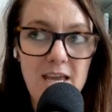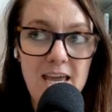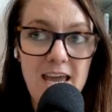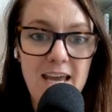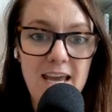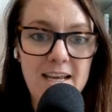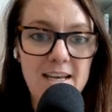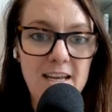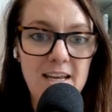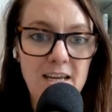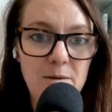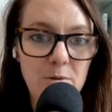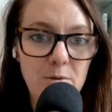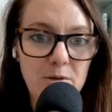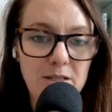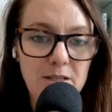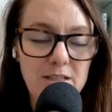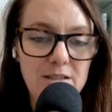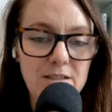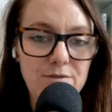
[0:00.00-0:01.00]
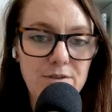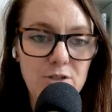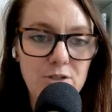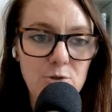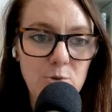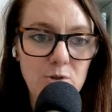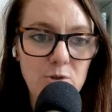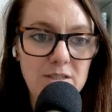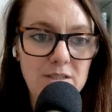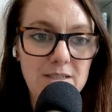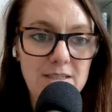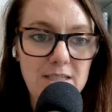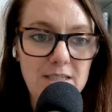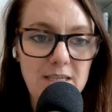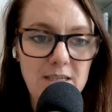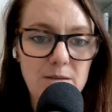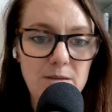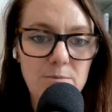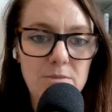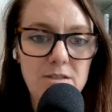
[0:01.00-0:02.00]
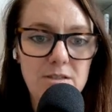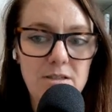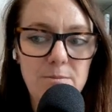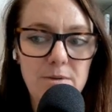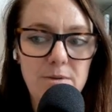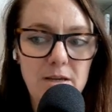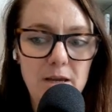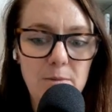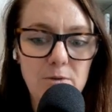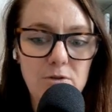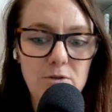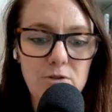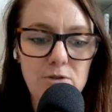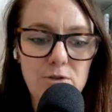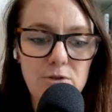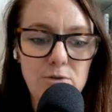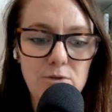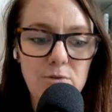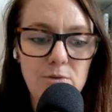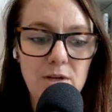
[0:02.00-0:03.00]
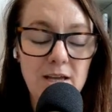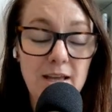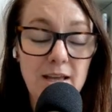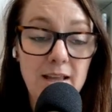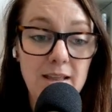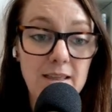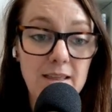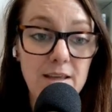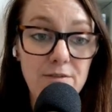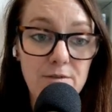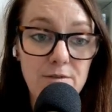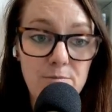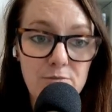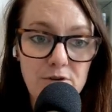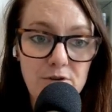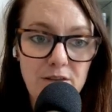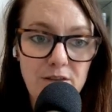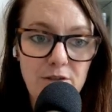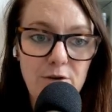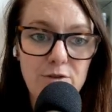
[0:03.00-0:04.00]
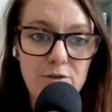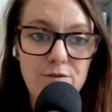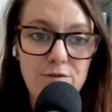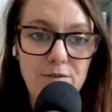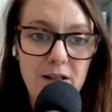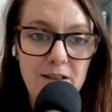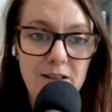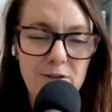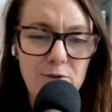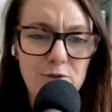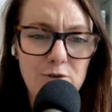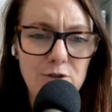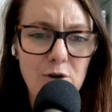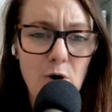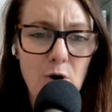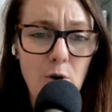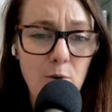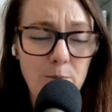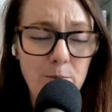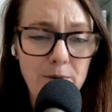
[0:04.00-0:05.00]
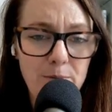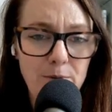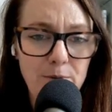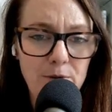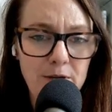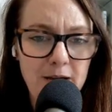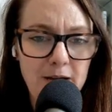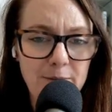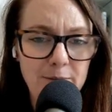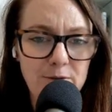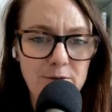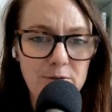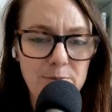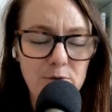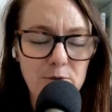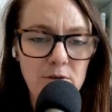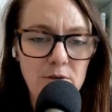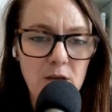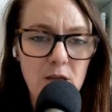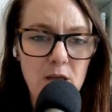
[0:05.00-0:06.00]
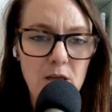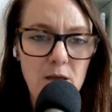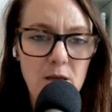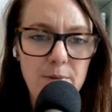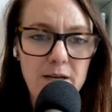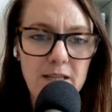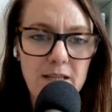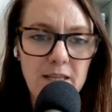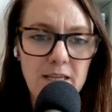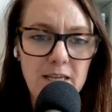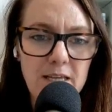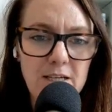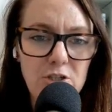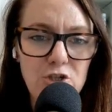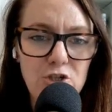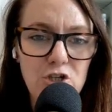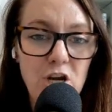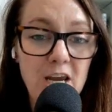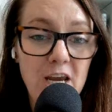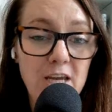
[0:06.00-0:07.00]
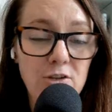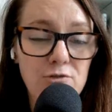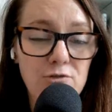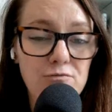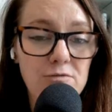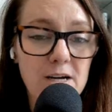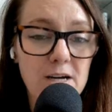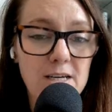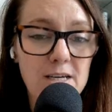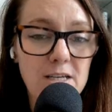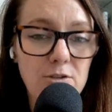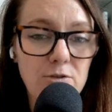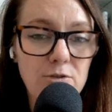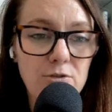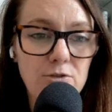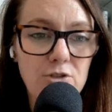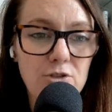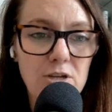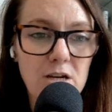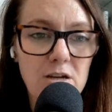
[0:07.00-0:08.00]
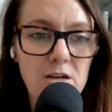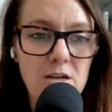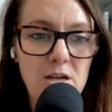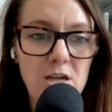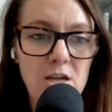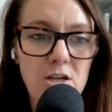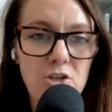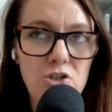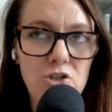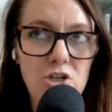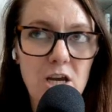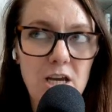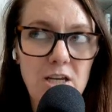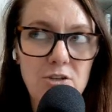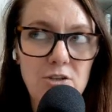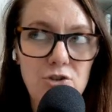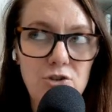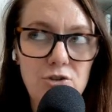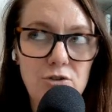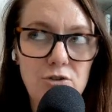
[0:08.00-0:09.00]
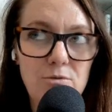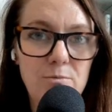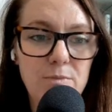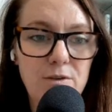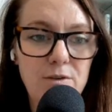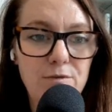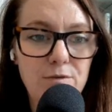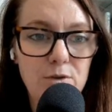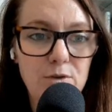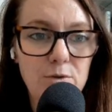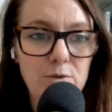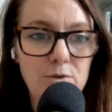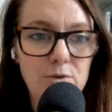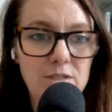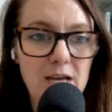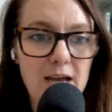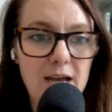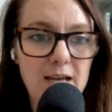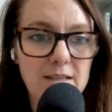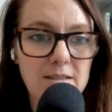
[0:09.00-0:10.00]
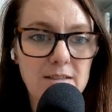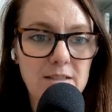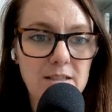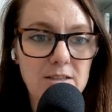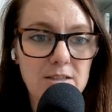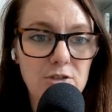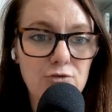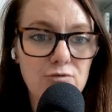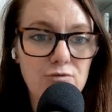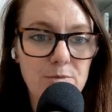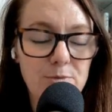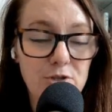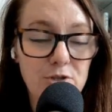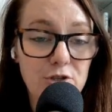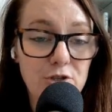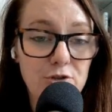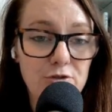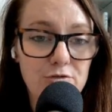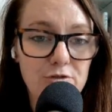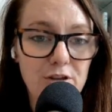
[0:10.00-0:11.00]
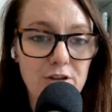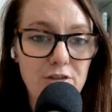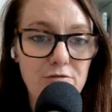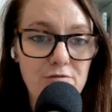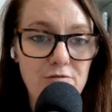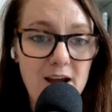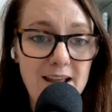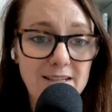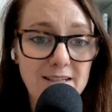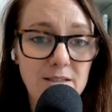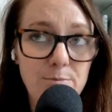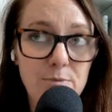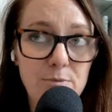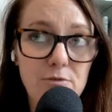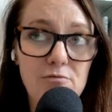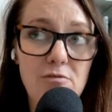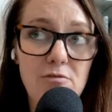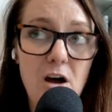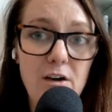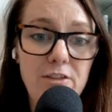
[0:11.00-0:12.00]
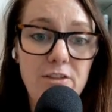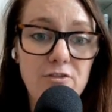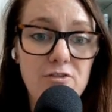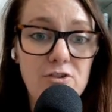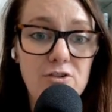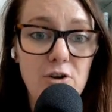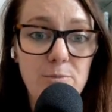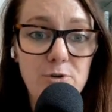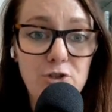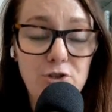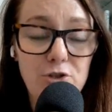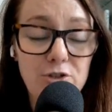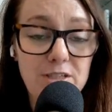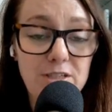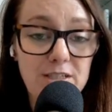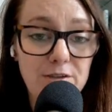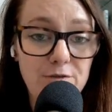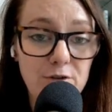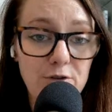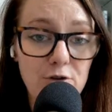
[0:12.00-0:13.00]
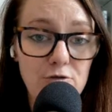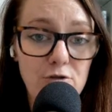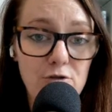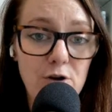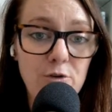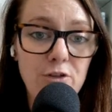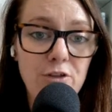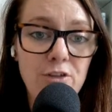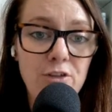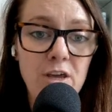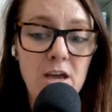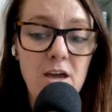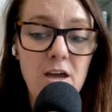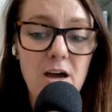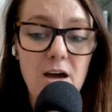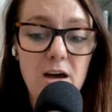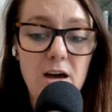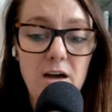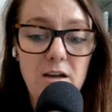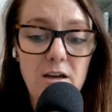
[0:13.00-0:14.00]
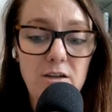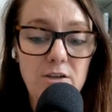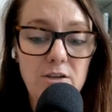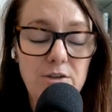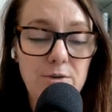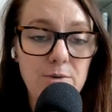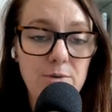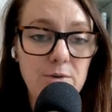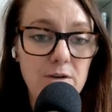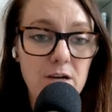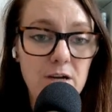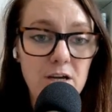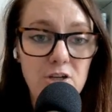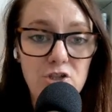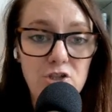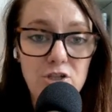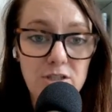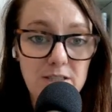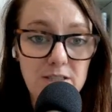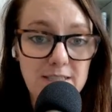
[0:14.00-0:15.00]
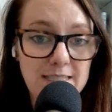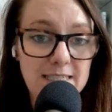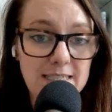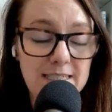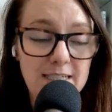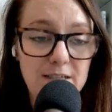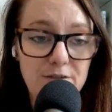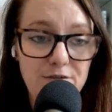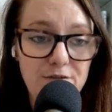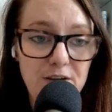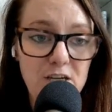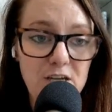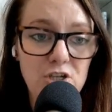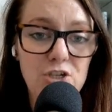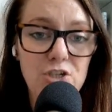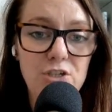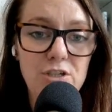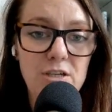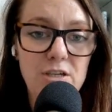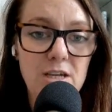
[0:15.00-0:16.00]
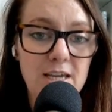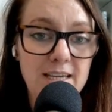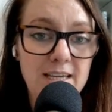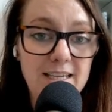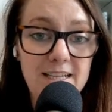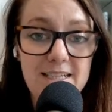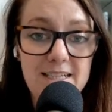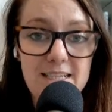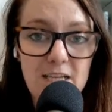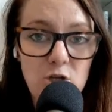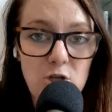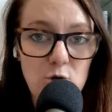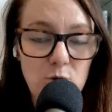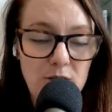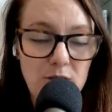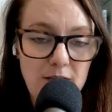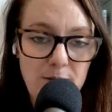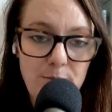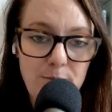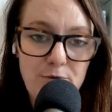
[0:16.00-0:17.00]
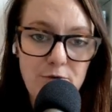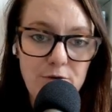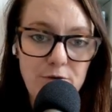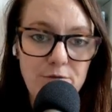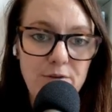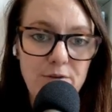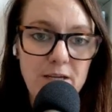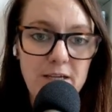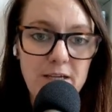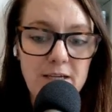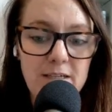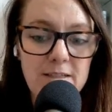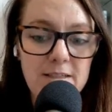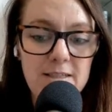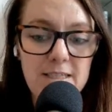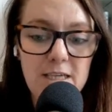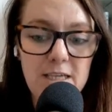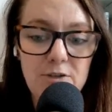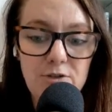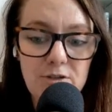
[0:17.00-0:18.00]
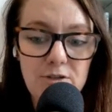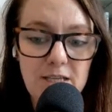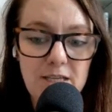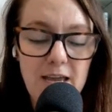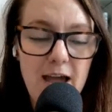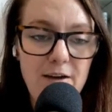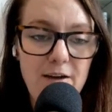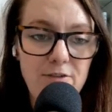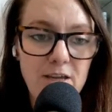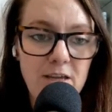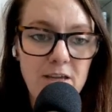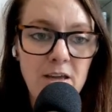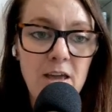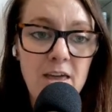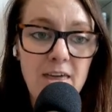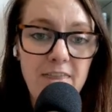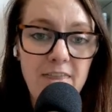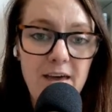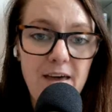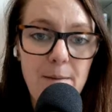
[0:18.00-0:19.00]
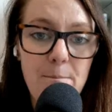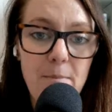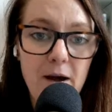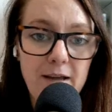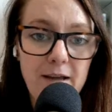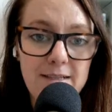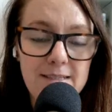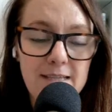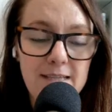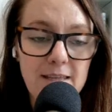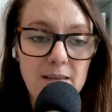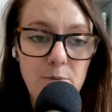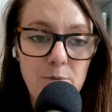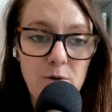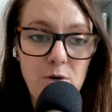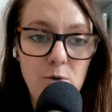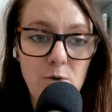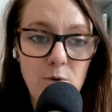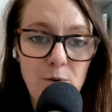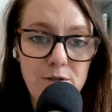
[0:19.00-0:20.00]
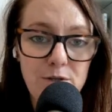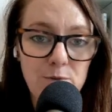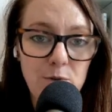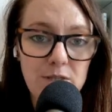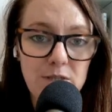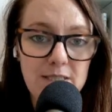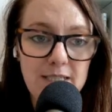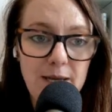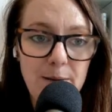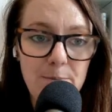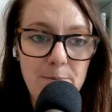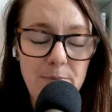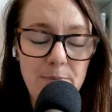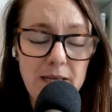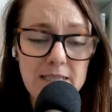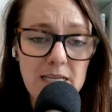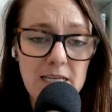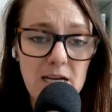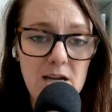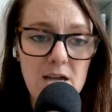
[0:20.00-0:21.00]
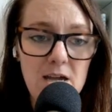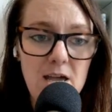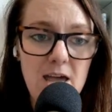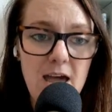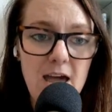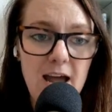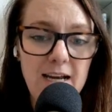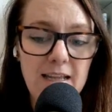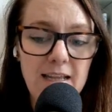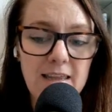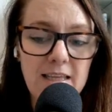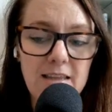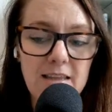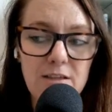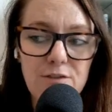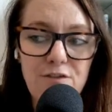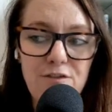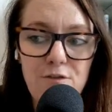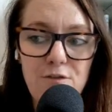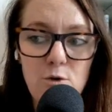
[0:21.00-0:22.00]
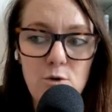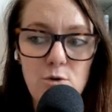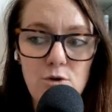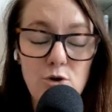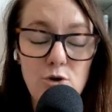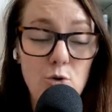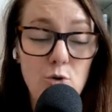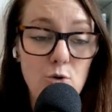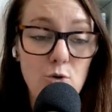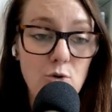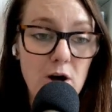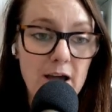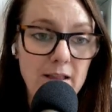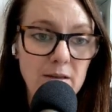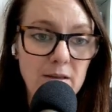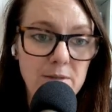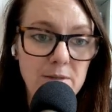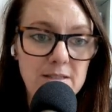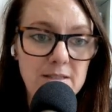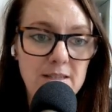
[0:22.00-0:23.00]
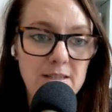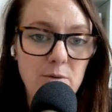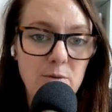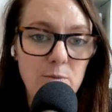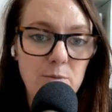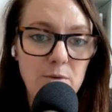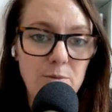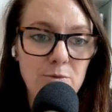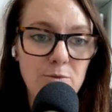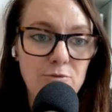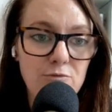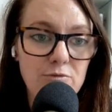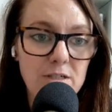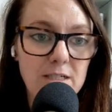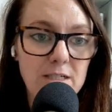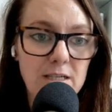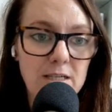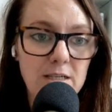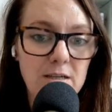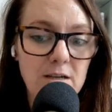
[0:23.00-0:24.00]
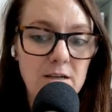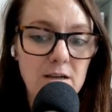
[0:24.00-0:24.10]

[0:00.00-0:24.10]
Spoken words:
enable individuals and teams to be able to live and breathe those values and hold people accountable. But I think in a change ready culture, change shouldn't be viewed as a disruption or a threat, but rather an opportunity for growth, agility and innovation, continually improving and continually having that mindset that we always want to get better. And I think there's four core elements that we would really